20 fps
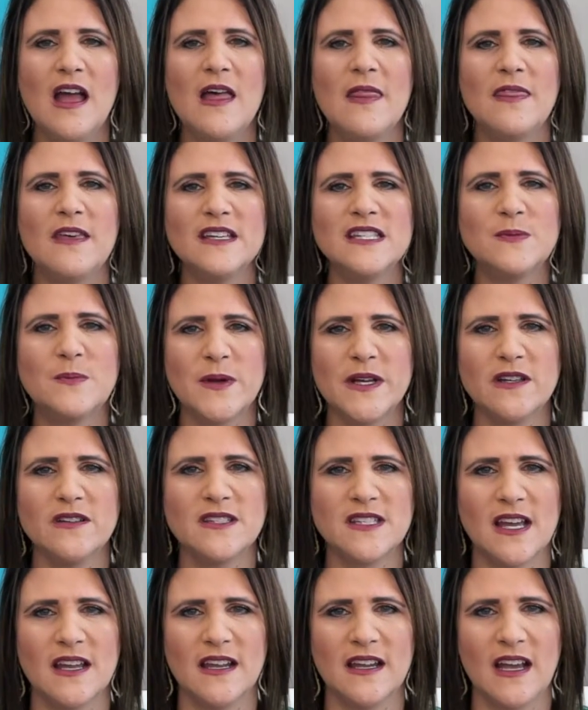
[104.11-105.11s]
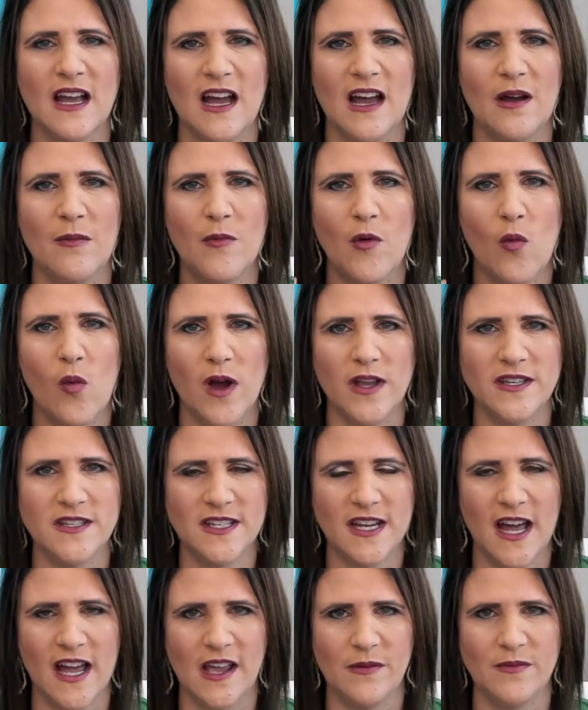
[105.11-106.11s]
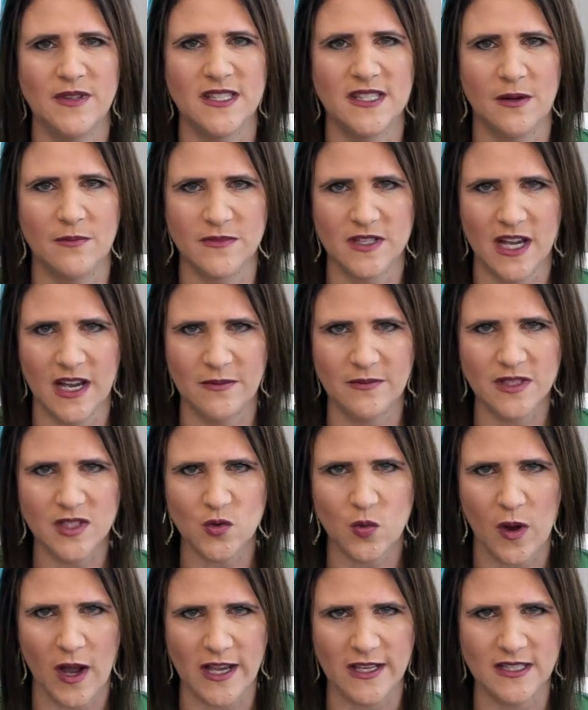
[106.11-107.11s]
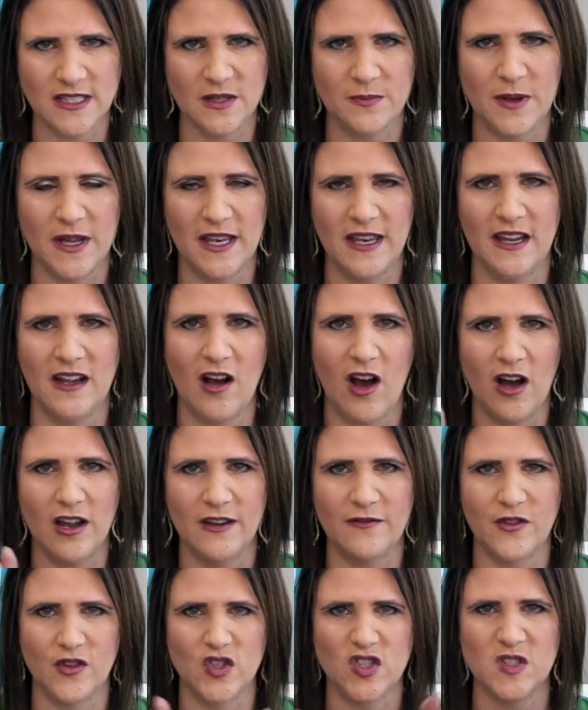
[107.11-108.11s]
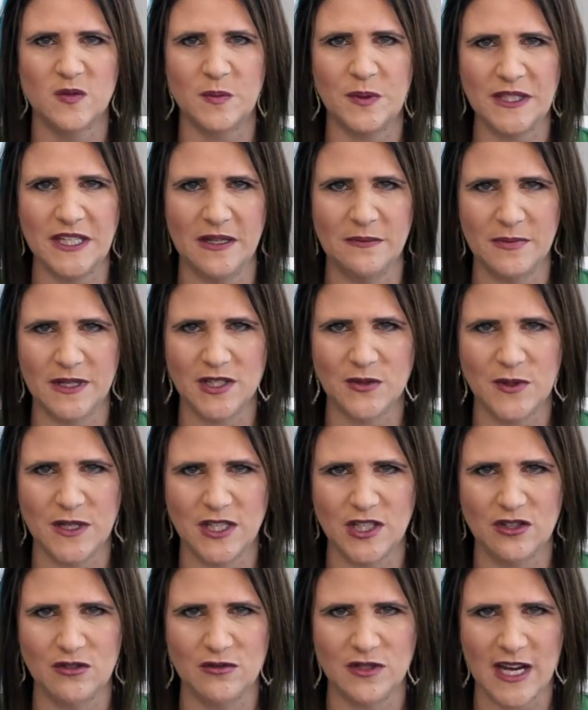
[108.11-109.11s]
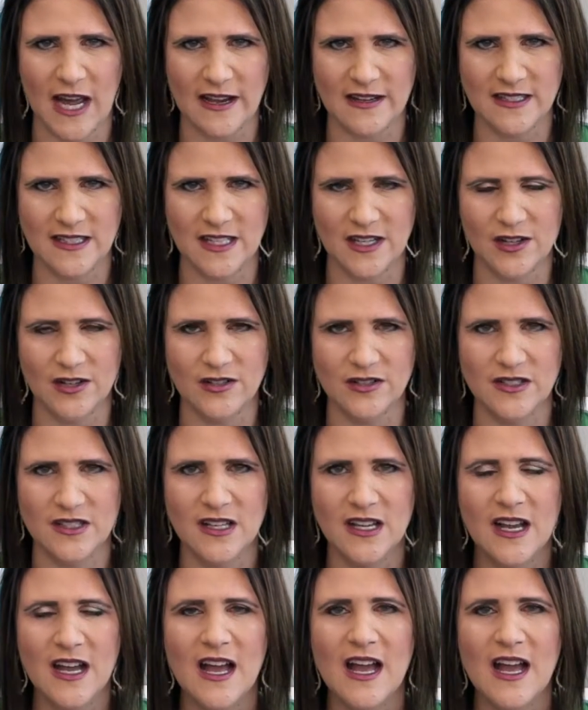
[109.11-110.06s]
This bill is going to come one time, sometimes twice, depending on if you're split between two tax years.